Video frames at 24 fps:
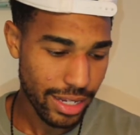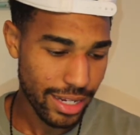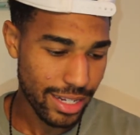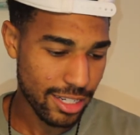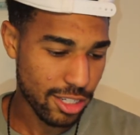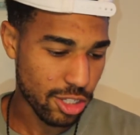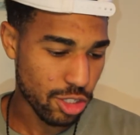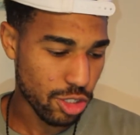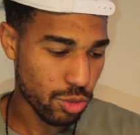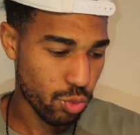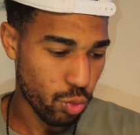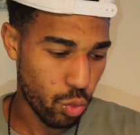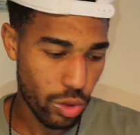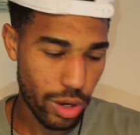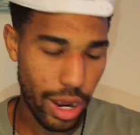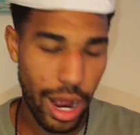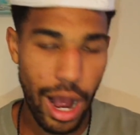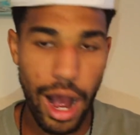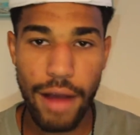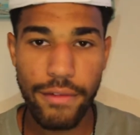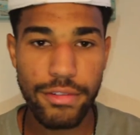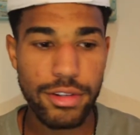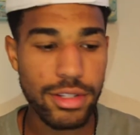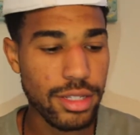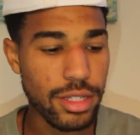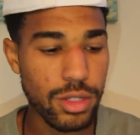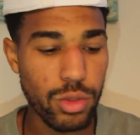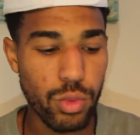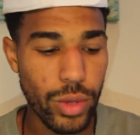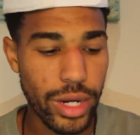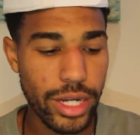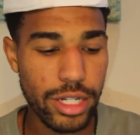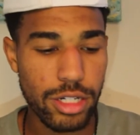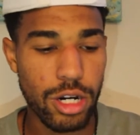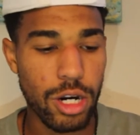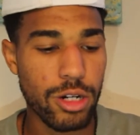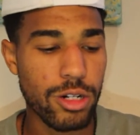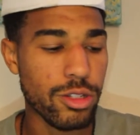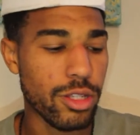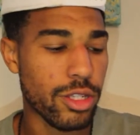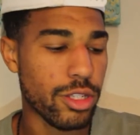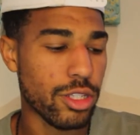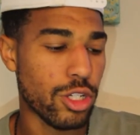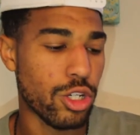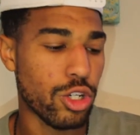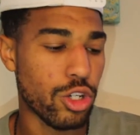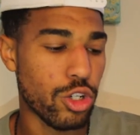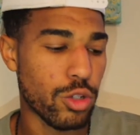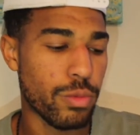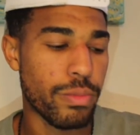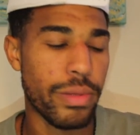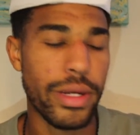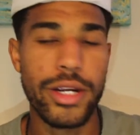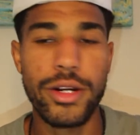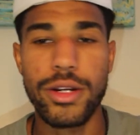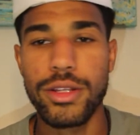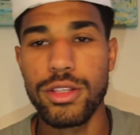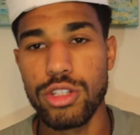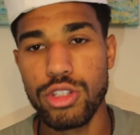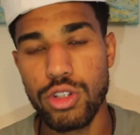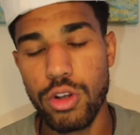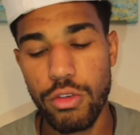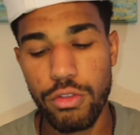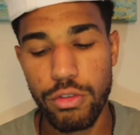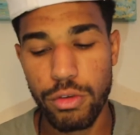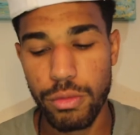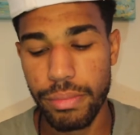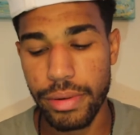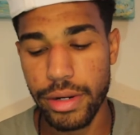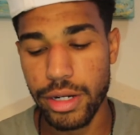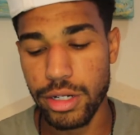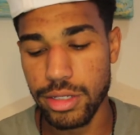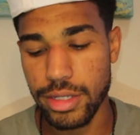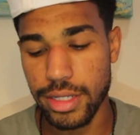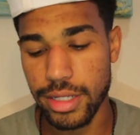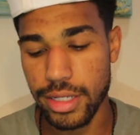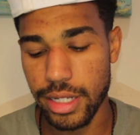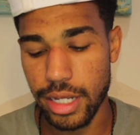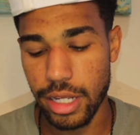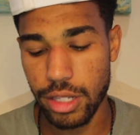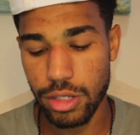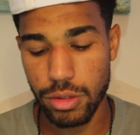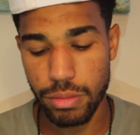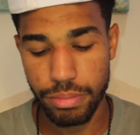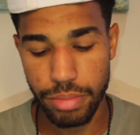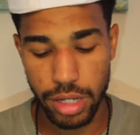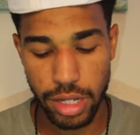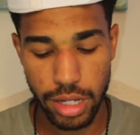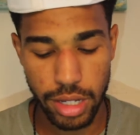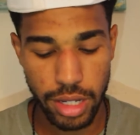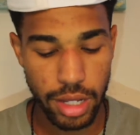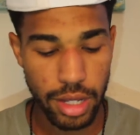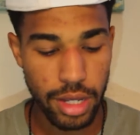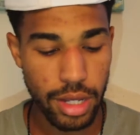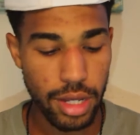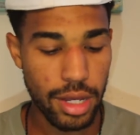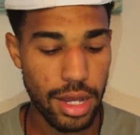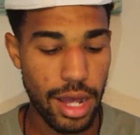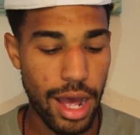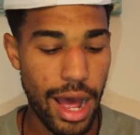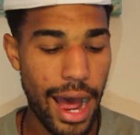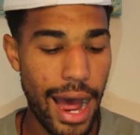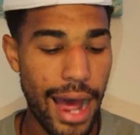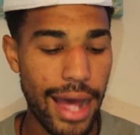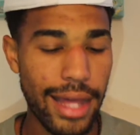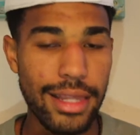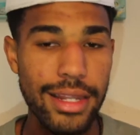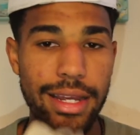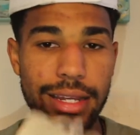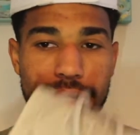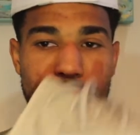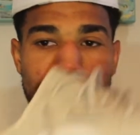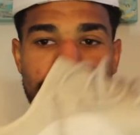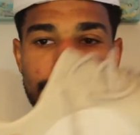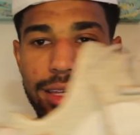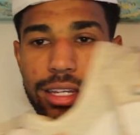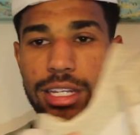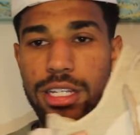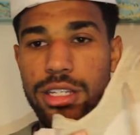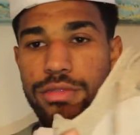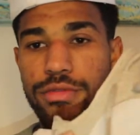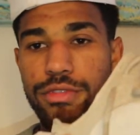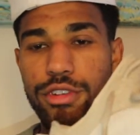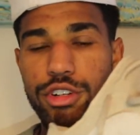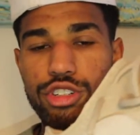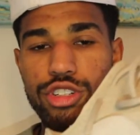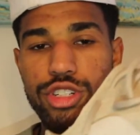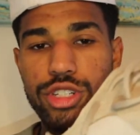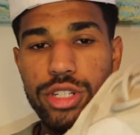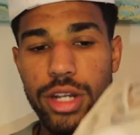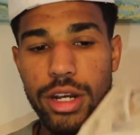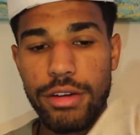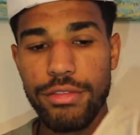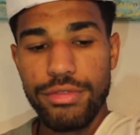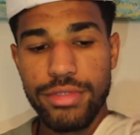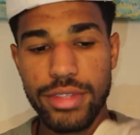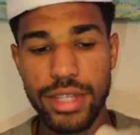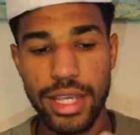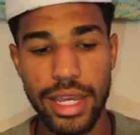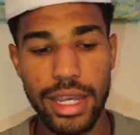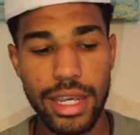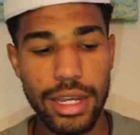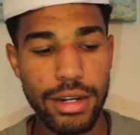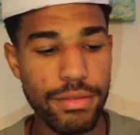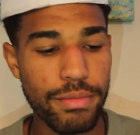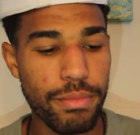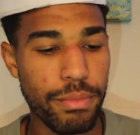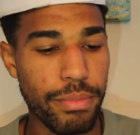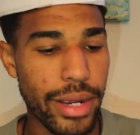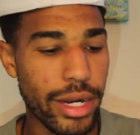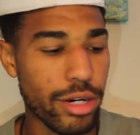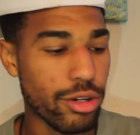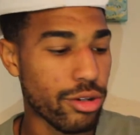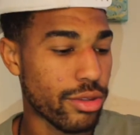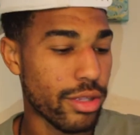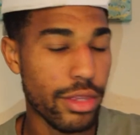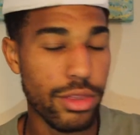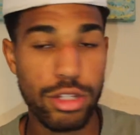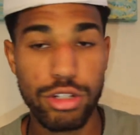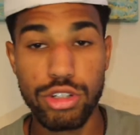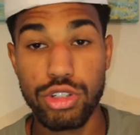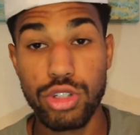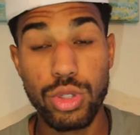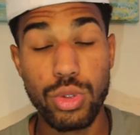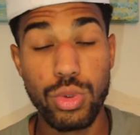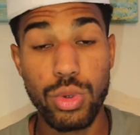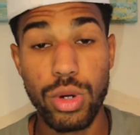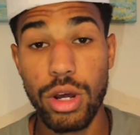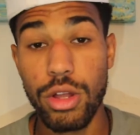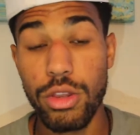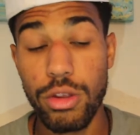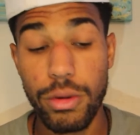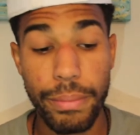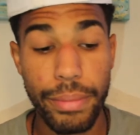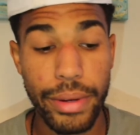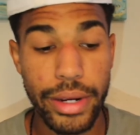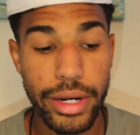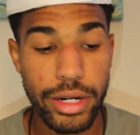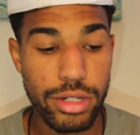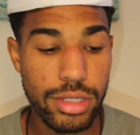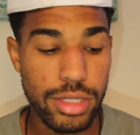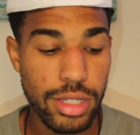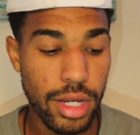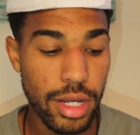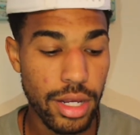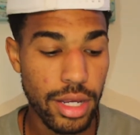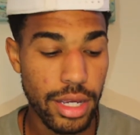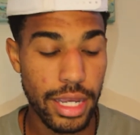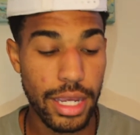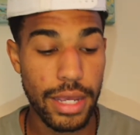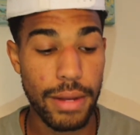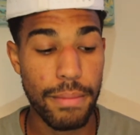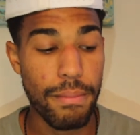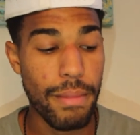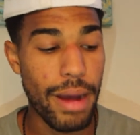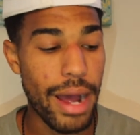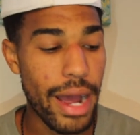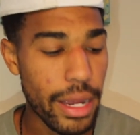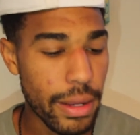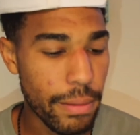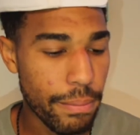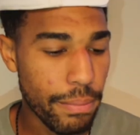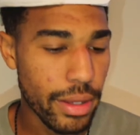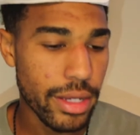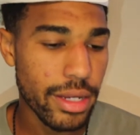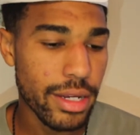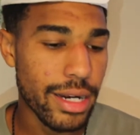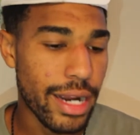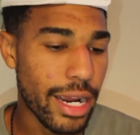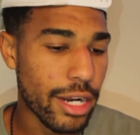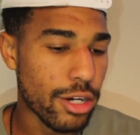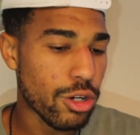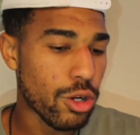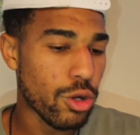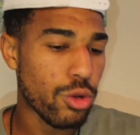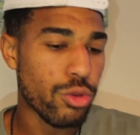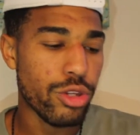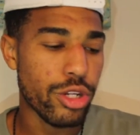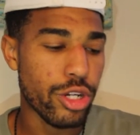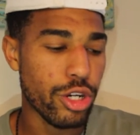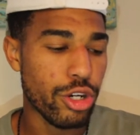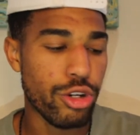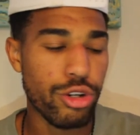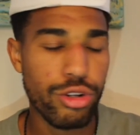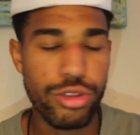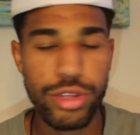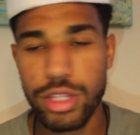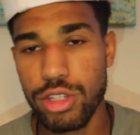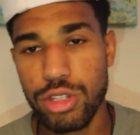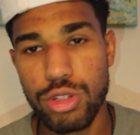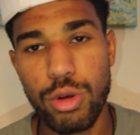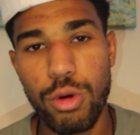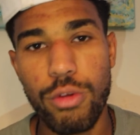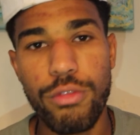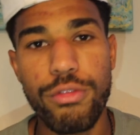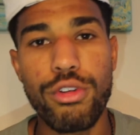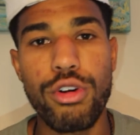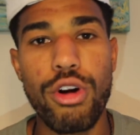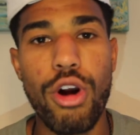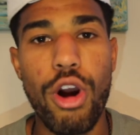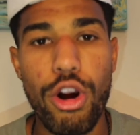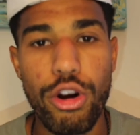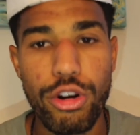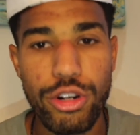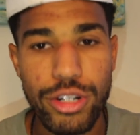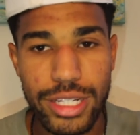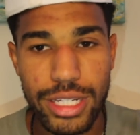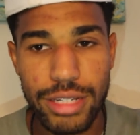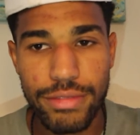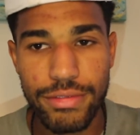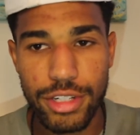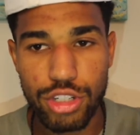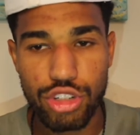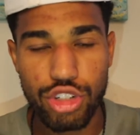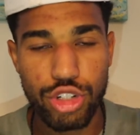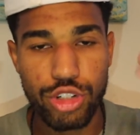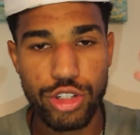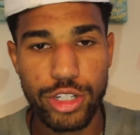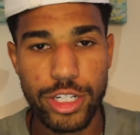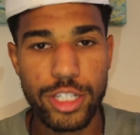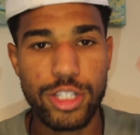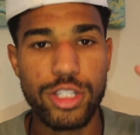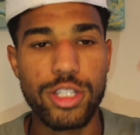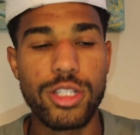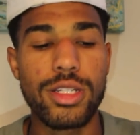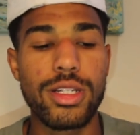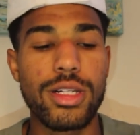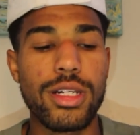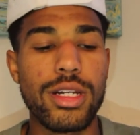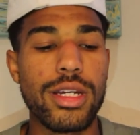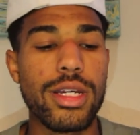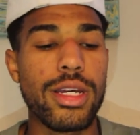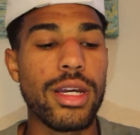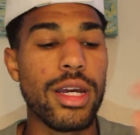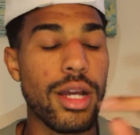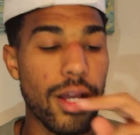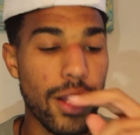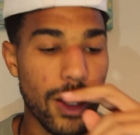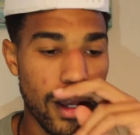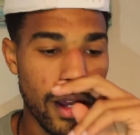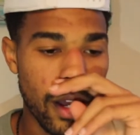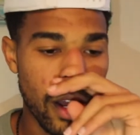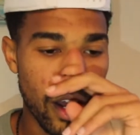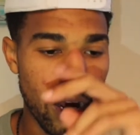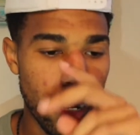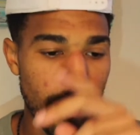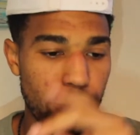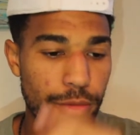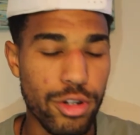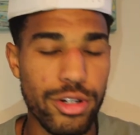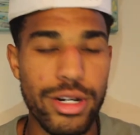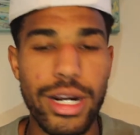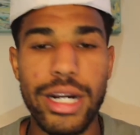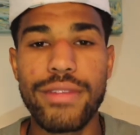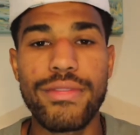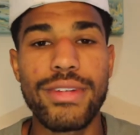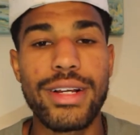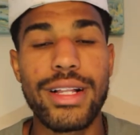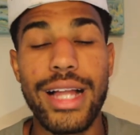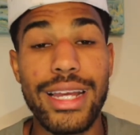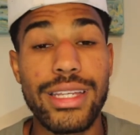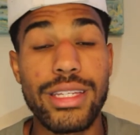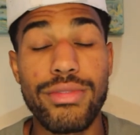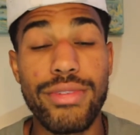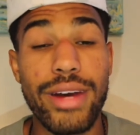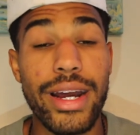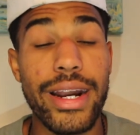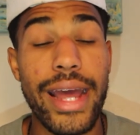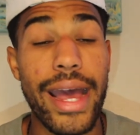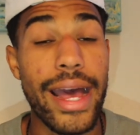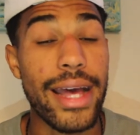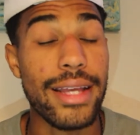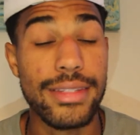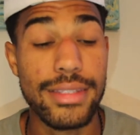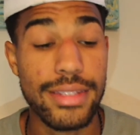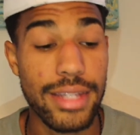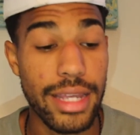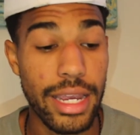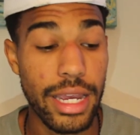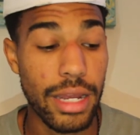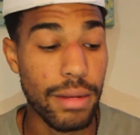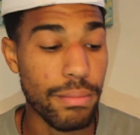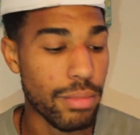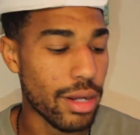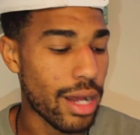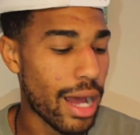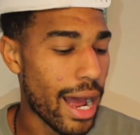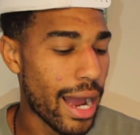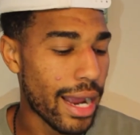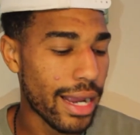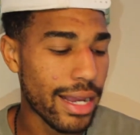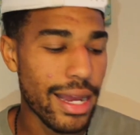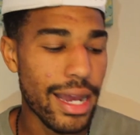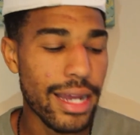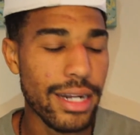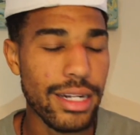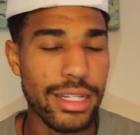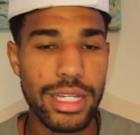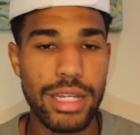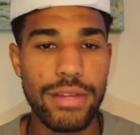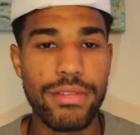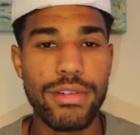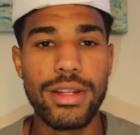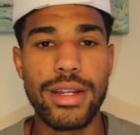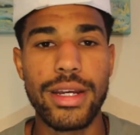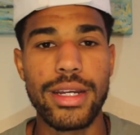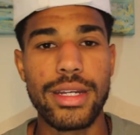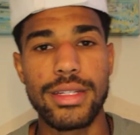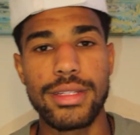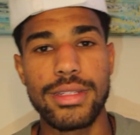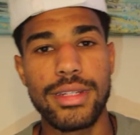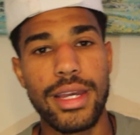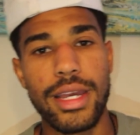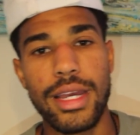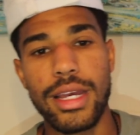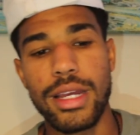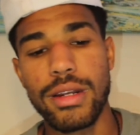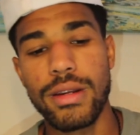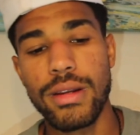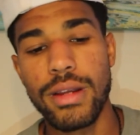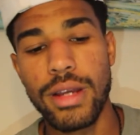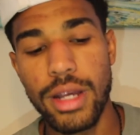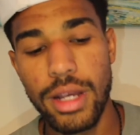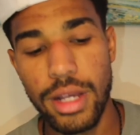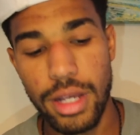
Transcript: It's obviously way darker than the earth pair and the Sulfur pair together, but I like this version of tan better than the two other pairs, in my opinion. I know the earth and the Sulfur aren't even traditionally, they're not even classified as tan, but I kind of give it like a tan